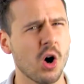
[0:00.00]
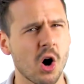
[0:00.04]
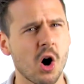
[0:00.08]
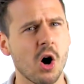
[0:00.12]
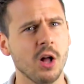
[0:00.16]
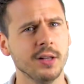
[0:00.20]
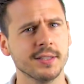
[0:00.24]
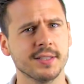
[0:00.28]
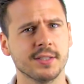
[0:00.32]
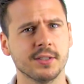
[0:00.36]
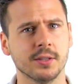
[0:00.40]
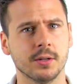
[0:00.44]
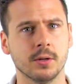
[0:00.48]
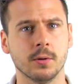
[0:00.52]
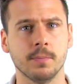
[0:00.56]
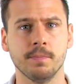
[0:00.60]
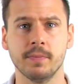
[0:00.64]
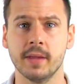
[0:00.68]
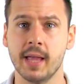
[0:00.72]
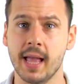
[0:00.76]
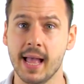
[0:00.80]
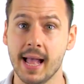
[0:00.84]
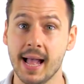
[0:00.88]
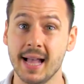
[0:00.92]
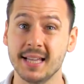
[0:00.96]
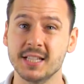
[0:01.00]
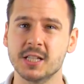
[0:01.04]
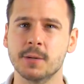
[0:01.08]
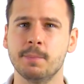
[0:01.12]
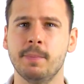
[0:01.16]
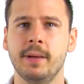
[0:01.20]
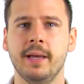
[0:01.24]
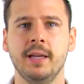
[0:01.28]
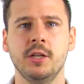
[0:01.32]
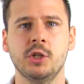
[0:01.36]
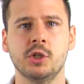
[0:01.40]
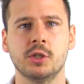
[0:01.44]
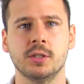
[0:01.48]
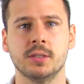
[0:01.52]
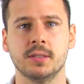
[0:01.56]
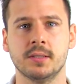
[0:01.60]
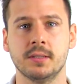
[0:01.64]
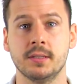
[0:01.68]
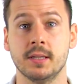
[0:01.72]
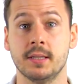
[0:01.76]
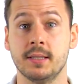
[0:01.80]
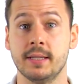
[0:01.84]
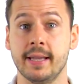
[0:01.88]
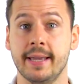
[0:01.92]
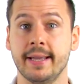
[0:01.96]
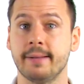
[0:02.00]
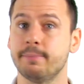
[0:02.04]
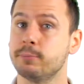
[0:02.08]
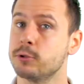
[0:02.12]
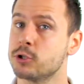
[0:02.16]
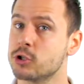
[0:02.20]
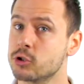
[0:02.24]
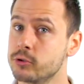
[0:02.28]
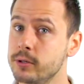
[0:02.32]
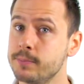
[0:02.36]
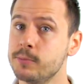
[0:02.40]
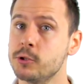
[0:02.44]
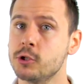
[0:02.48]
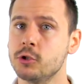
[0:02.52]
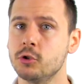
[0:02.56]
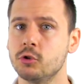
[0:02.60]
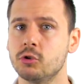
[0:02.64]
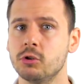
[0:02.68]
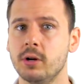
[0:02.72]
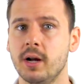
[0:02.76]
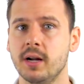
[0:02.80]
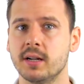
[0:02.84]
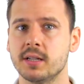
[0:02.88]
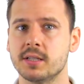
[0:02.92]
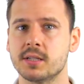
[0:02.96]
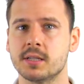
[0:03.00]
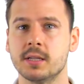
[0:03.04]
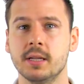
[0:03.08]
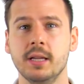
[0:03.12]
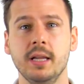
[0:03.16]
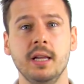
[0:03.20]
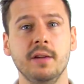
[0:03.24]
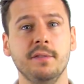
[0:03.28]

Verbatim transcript: Also, ask patients that take prescription drugs